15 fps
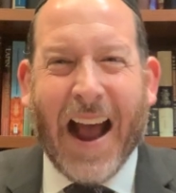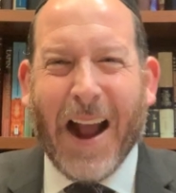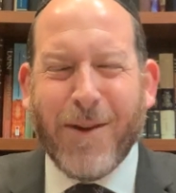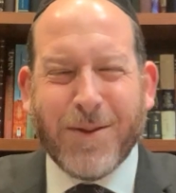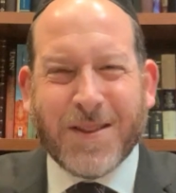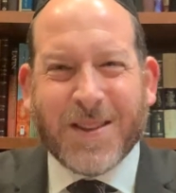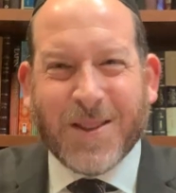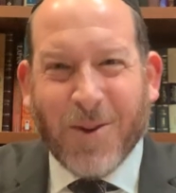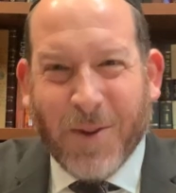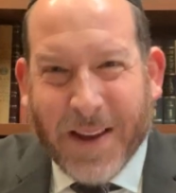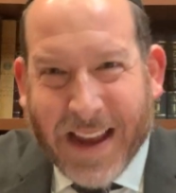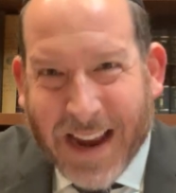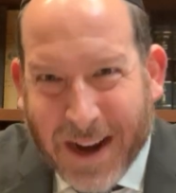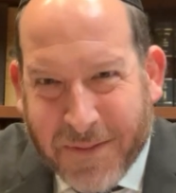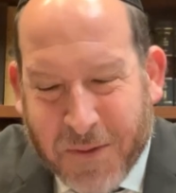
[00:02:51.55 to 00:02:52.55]
I was so
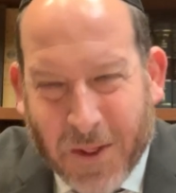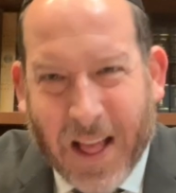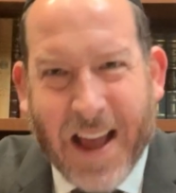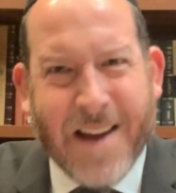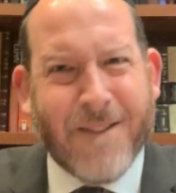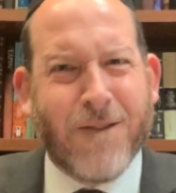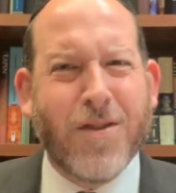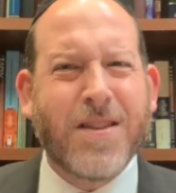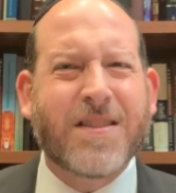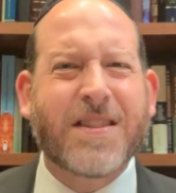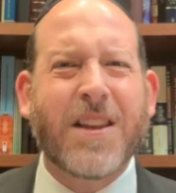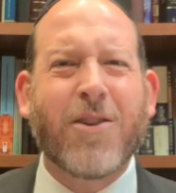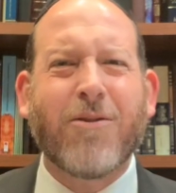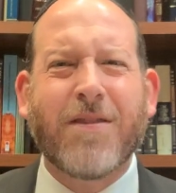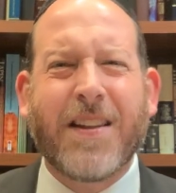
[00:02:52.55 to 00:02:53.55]
careful, every
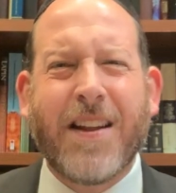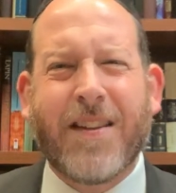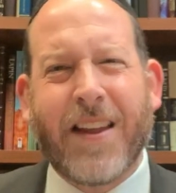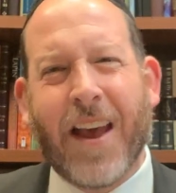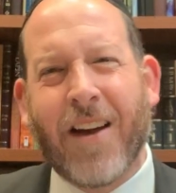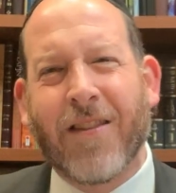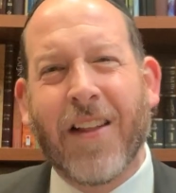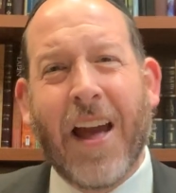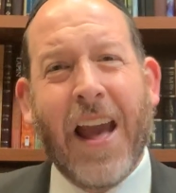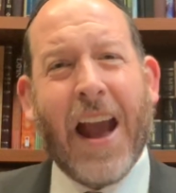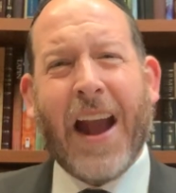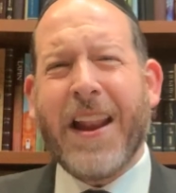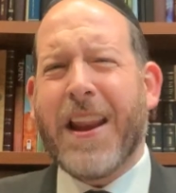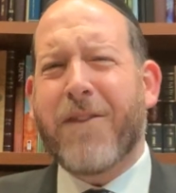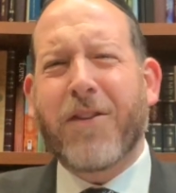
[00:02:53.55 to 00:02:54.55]
single detail.
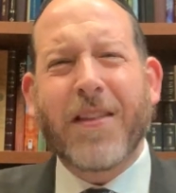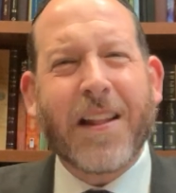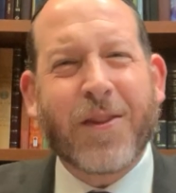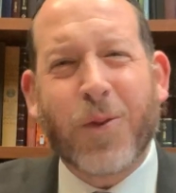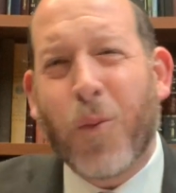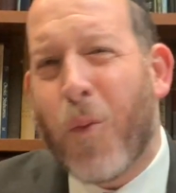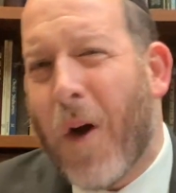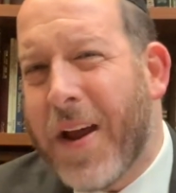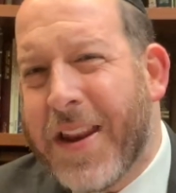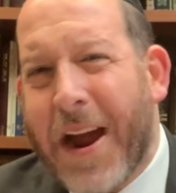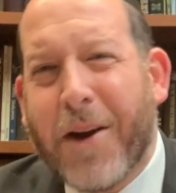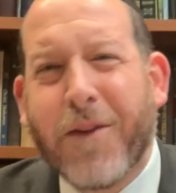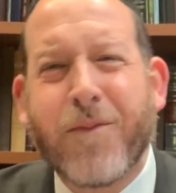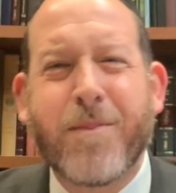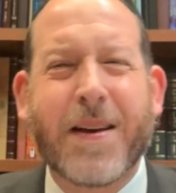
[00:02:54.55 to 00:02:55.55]
I never let the wine
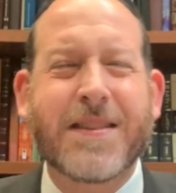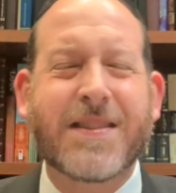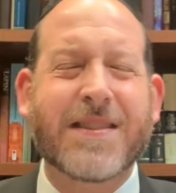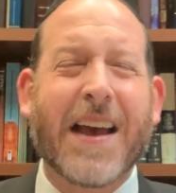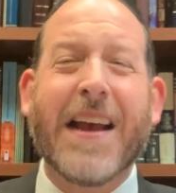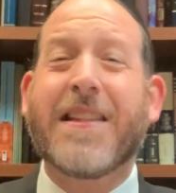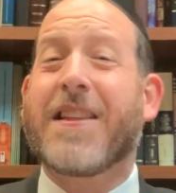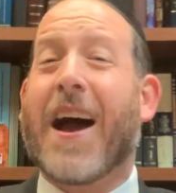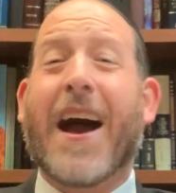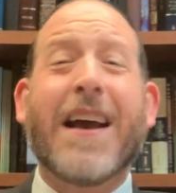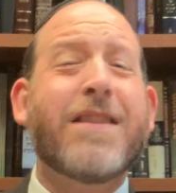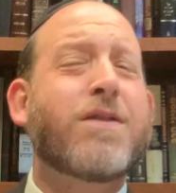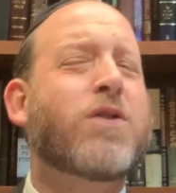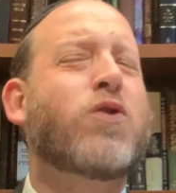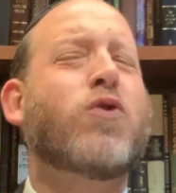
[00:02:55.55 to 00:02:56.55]
out of my sight. I
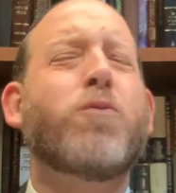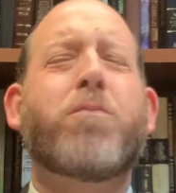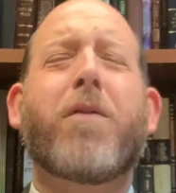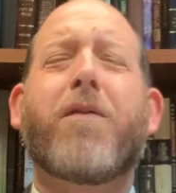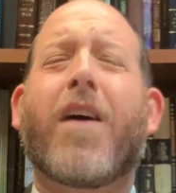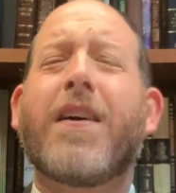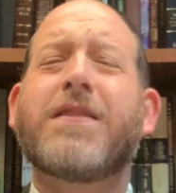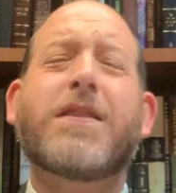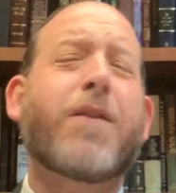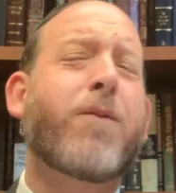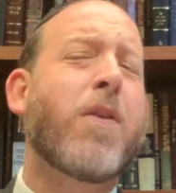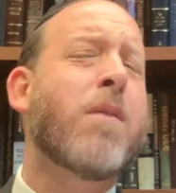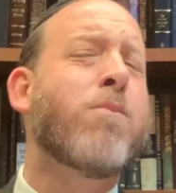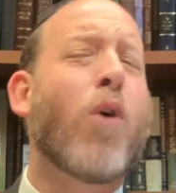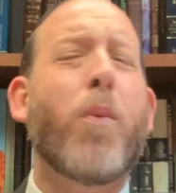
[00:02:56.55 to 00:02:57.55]
supervised it
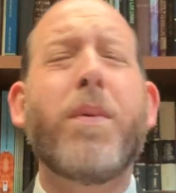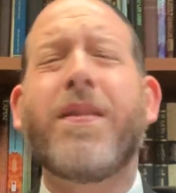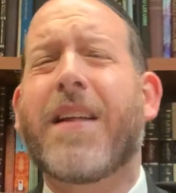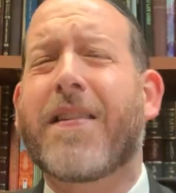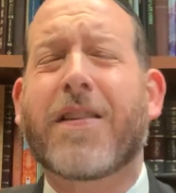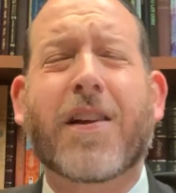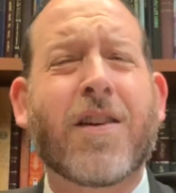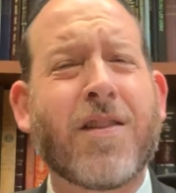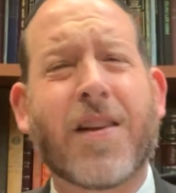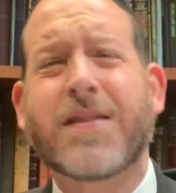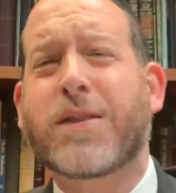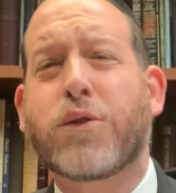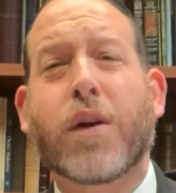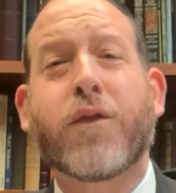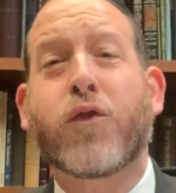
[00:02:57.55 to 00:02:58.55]
from the moment that the
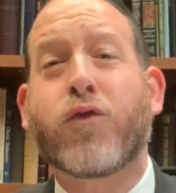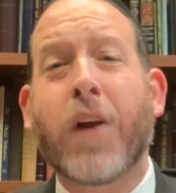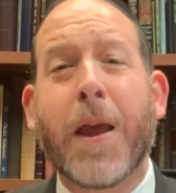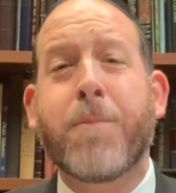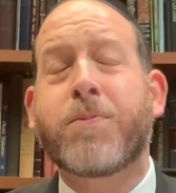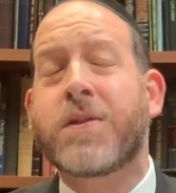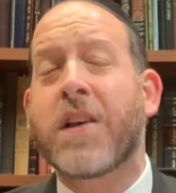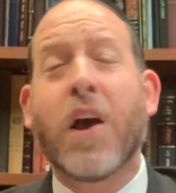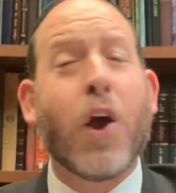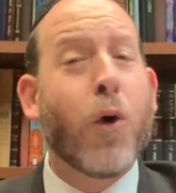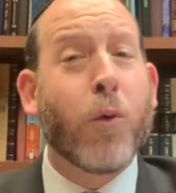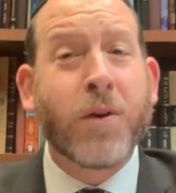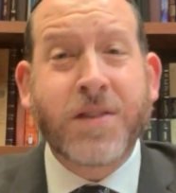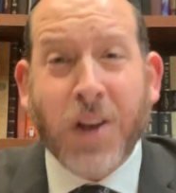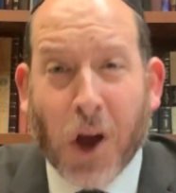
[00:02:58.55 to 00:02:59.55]
cluster of grapes
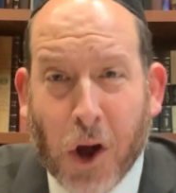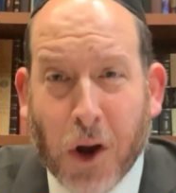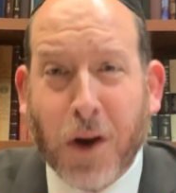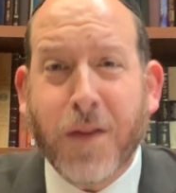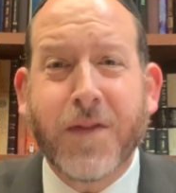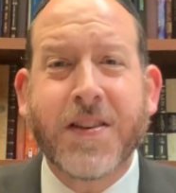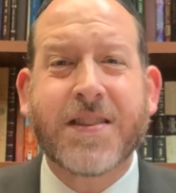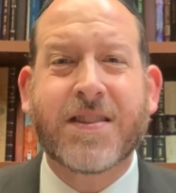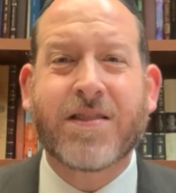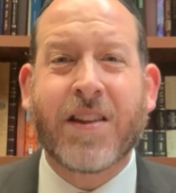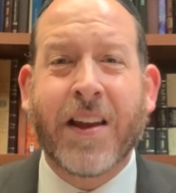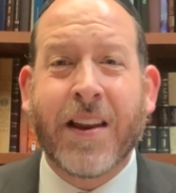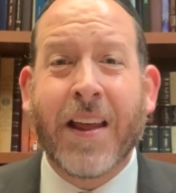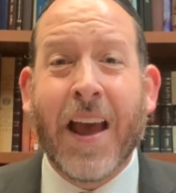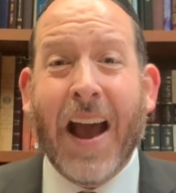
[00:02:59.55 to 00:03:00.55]
was
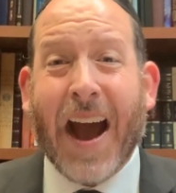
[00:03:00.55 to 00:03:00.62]
harvested.